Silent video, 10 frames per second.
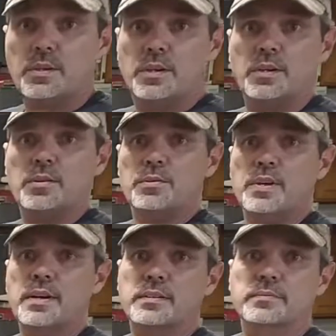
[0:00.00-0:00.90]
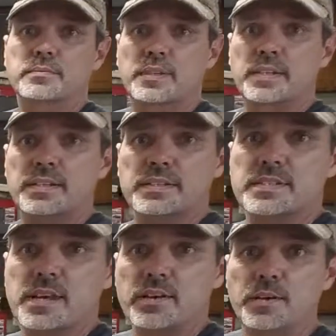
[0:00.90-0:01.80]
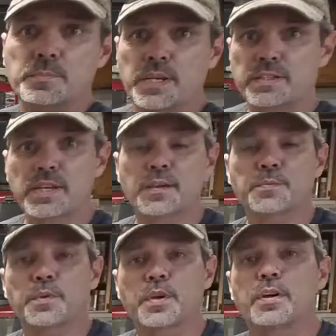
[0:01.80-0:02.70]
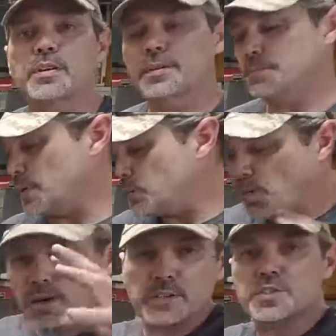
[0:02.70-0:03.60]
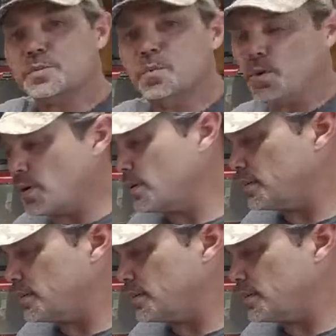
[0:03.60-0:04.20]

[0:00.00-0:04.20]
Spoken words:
All right, it is now update time for y'all. I've been working some more, and